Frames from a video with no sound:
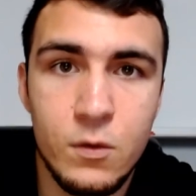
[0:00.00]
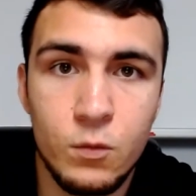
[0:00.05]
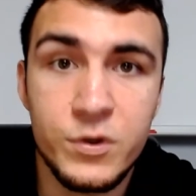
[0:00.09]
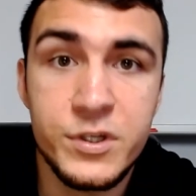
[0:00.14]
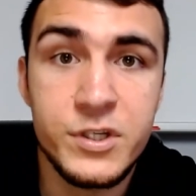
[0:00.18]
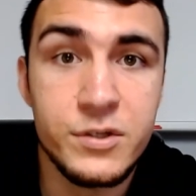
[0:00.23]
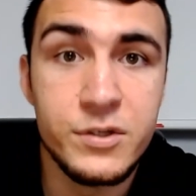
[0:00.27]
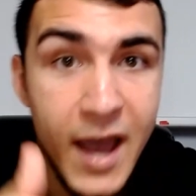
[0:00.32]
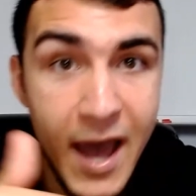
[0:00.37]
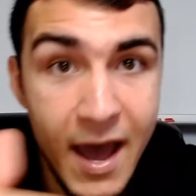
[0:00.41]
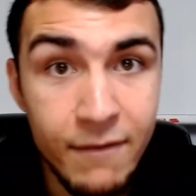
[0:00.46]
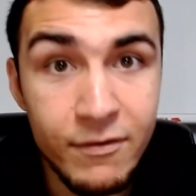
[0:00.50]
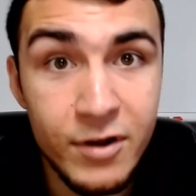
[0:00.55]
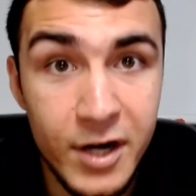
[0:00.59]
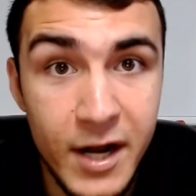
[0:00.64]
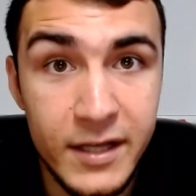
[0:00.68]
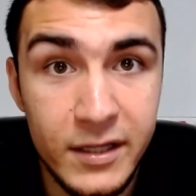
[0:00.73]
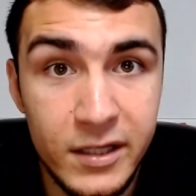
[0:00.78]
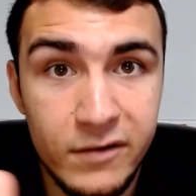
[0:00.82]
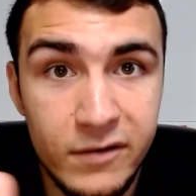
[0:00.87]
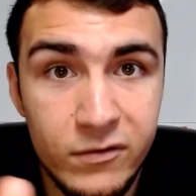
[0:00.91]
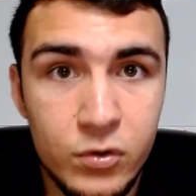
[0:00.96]
once you have it at
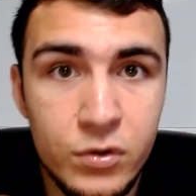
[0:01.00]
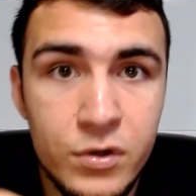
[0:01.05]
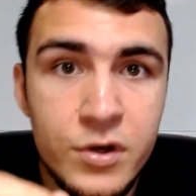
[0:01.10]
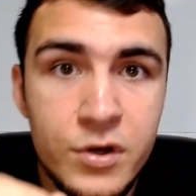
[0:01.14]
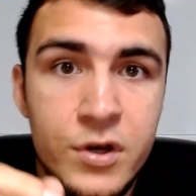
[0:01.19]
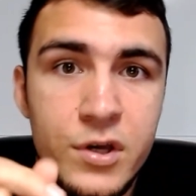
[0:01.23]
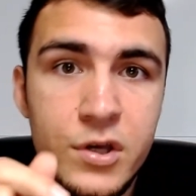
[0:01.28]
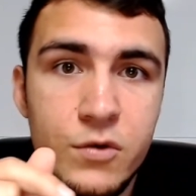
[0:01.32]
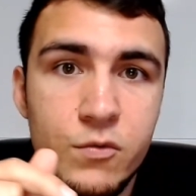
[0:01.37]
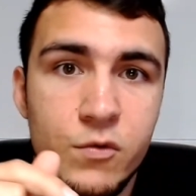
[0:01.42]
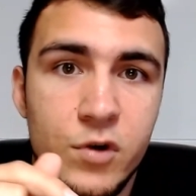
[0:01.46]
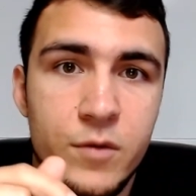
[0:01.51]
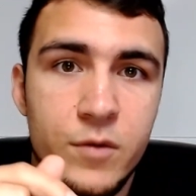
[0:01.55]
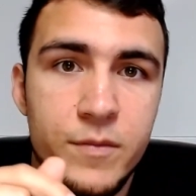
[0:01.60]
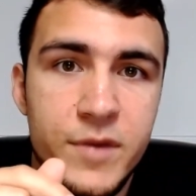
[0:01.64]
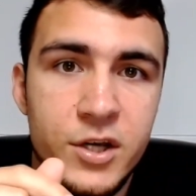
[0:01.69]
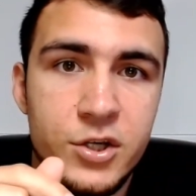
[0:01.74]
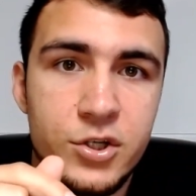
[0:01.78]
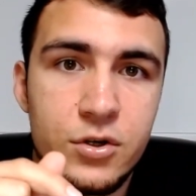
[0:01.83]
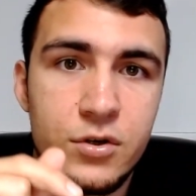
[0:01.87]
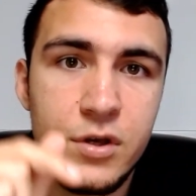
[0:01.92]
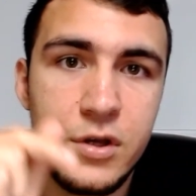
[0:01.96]
eye level, you want to
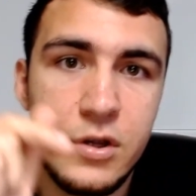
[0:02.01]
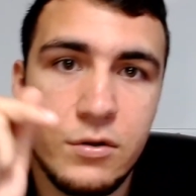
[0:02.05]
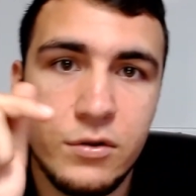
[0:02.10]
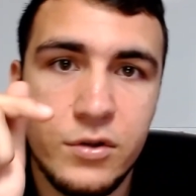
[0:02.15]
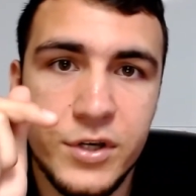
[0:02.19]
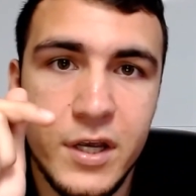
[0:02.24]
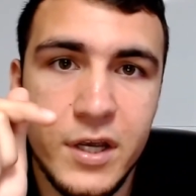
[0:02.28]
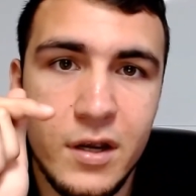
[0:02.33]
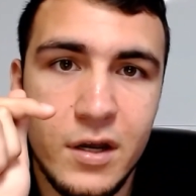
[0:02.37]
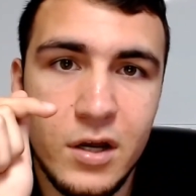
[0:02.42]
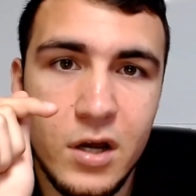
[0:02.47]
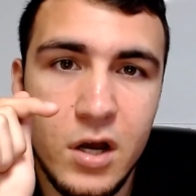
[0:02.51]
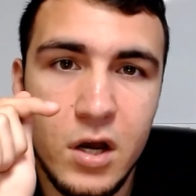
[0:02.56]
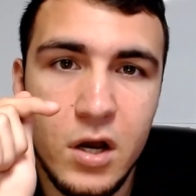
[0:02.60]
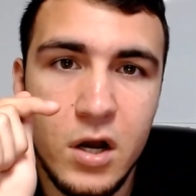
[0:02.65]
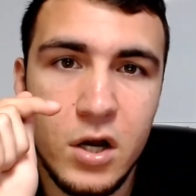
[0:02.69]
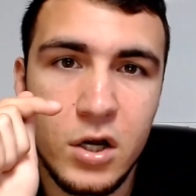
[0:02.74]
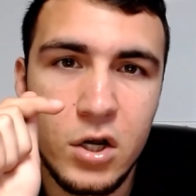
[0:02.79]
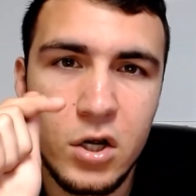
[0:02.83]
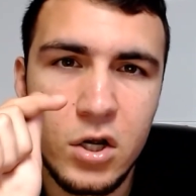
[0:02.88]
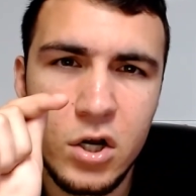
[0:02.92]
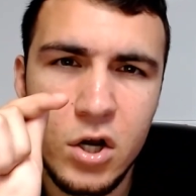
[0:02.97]
make sure that you're looking
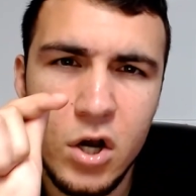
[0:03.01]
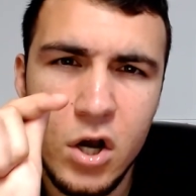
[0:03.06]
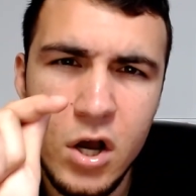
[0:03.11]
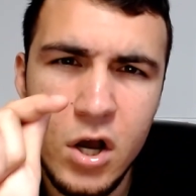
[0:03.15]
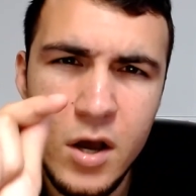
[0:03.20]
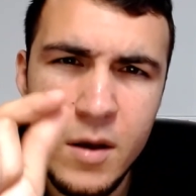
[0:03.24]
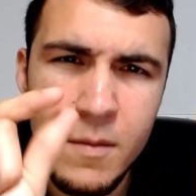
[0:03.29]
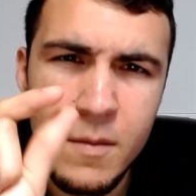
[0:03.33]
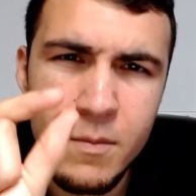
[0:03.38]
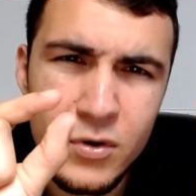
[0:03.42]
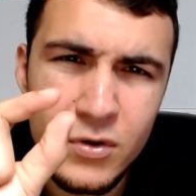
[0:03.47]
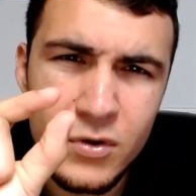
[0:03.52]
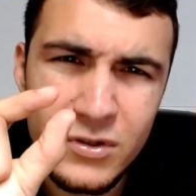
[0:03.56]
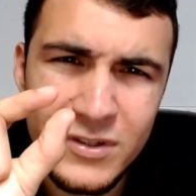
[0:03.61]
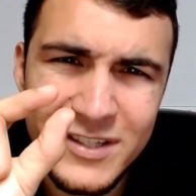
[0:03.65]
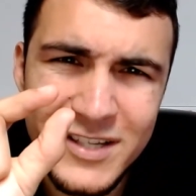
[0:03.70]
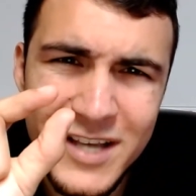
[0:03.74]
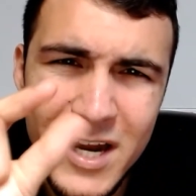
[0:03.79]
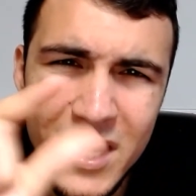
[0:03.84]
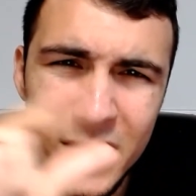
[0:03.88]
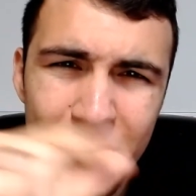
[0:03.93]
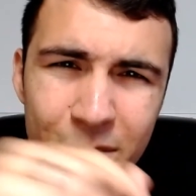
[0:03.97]
a couple
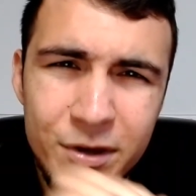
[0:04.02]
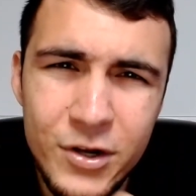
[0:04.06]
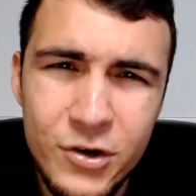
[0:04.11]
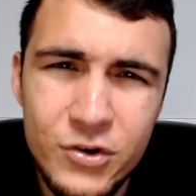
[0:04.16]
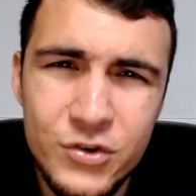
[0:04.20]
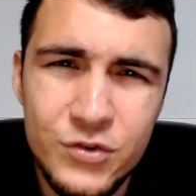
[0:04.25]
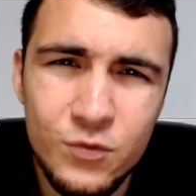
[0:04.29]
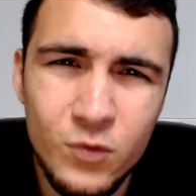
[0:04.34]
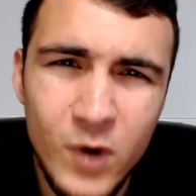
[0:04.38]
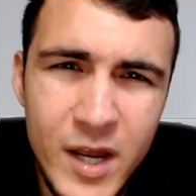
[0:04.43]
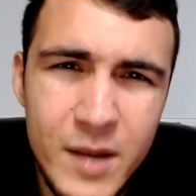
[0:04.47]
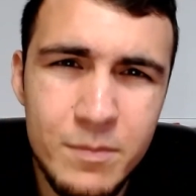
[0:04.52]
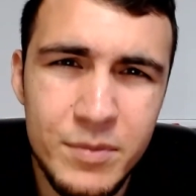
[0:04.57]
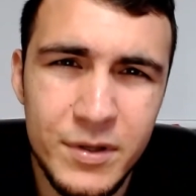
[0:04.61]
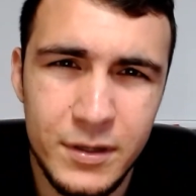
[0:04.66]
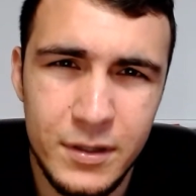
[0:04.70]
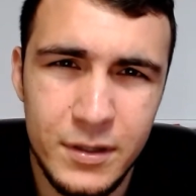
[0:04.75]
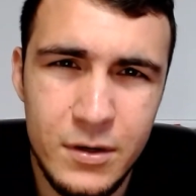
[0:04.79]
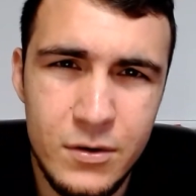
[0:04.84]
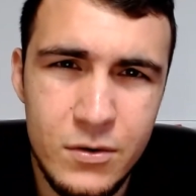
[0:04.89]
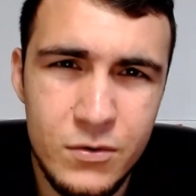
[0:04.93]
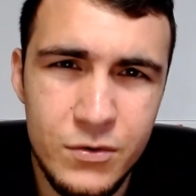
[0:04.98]
centimeters right
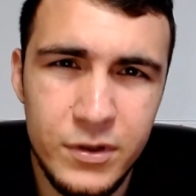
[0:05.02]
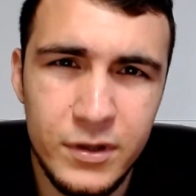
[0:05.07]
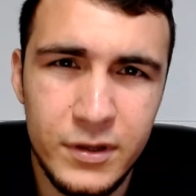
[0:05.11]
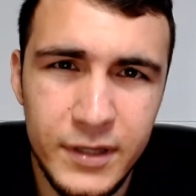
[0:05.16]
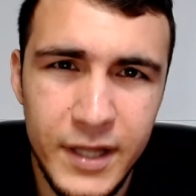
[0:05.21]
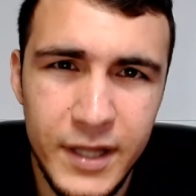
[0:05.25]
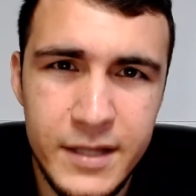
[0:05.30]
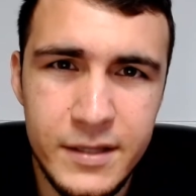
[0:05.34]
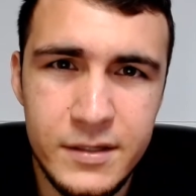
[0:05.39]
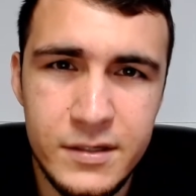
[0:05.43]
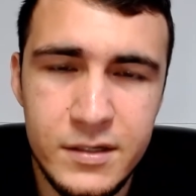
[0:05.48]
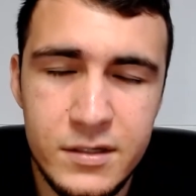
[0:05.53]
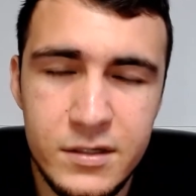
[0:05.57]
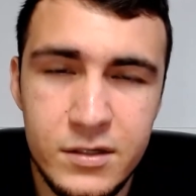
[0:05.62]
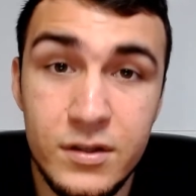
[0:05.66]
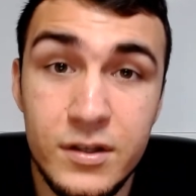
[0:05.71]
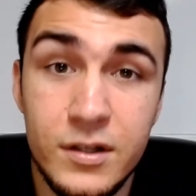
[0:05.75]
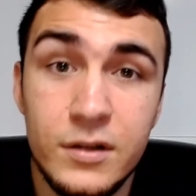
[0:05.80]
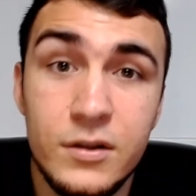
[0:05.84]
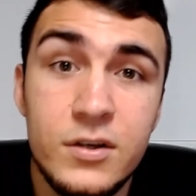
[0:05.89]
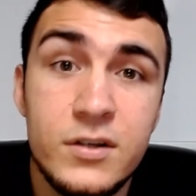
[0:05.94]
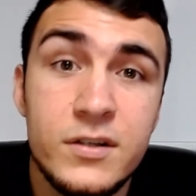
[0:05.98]
below the lens so
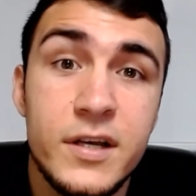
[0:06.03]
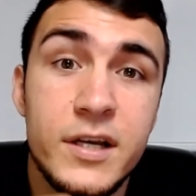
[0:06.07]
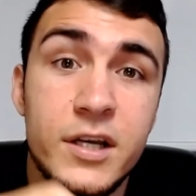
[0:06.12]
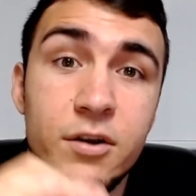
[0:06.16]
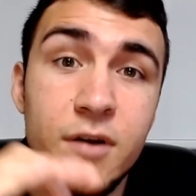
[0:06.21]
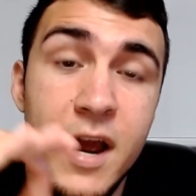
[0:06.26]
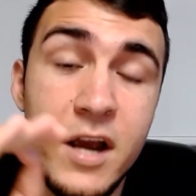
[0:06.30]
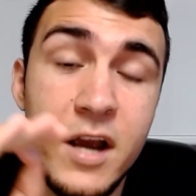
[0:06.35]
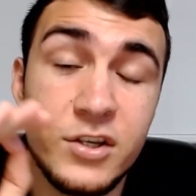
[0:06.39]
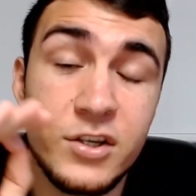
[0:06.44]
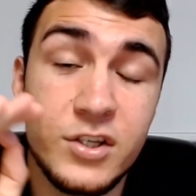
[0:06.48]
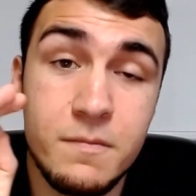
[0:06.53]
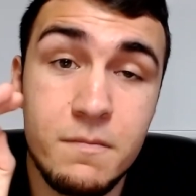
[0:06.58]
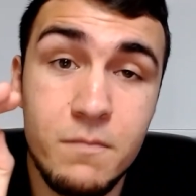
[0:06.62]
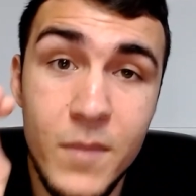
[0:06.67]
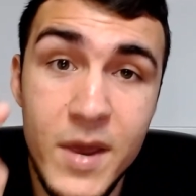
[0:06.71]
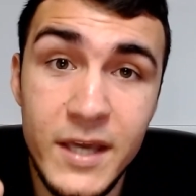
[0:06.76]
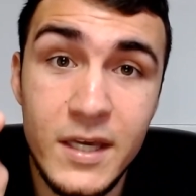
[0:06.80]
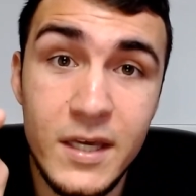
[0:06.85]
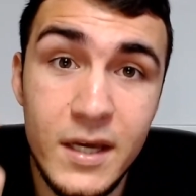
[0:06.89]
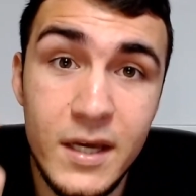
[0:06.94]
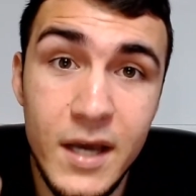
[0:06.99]
that it looks like you're actually
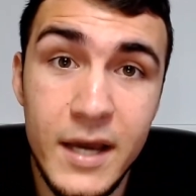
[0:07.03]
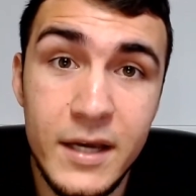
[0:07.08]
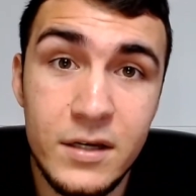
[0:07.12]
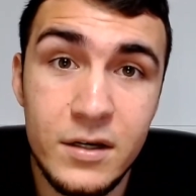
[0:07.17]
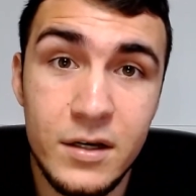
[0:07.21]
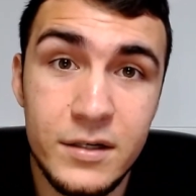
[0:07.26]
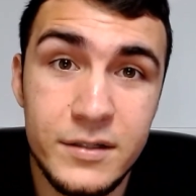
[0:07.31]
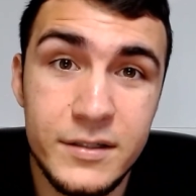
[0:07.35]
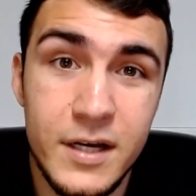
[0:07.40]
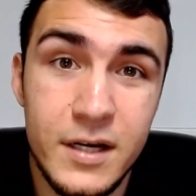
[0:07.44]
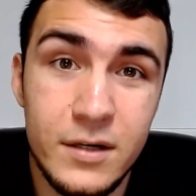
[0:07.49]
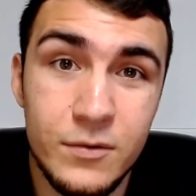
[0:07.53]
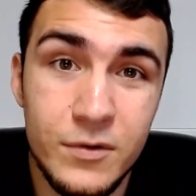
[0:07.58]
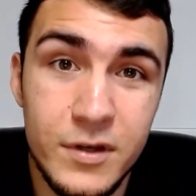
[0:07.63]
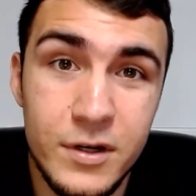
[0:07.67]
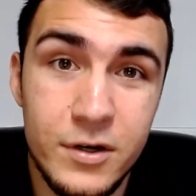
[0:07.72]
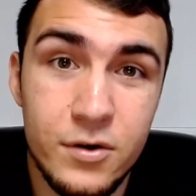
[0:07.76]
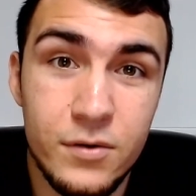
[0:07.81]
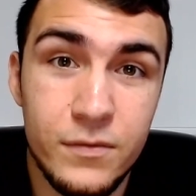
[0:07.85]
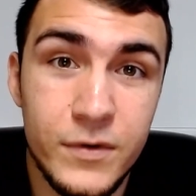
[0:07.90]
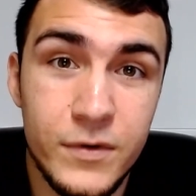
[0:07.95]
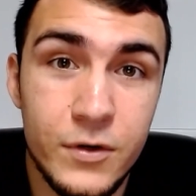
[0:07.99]
making eye contact with the
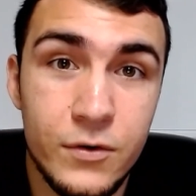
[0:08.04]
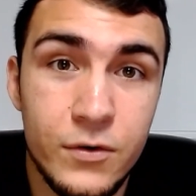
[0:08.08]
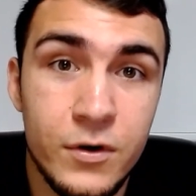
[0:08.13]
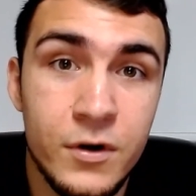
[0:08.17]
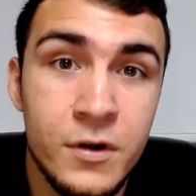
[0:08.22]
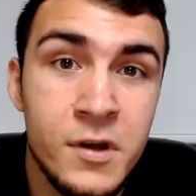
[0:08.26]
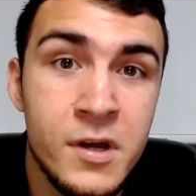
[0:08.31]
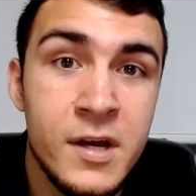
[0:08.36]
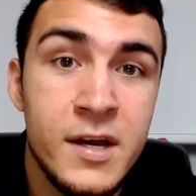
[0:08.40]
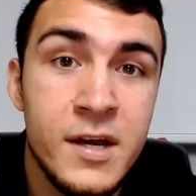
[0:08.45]
interviewer.